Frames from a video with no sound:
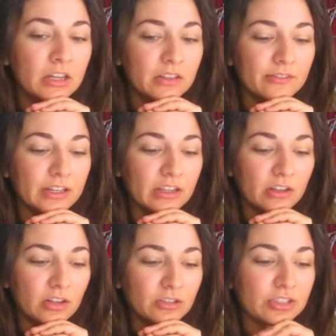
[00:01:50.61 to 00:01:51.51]
the
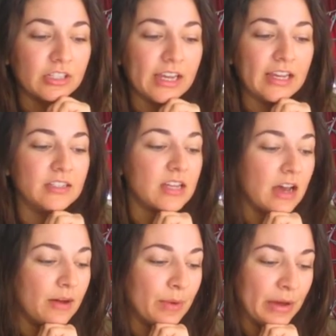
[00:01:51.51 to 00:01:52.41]
Viking culture and
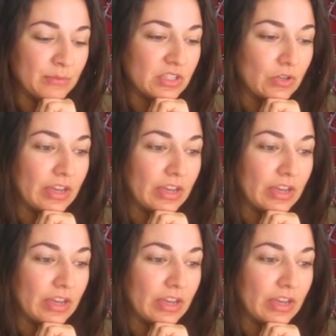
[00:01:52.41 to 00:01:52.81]
um, I'm still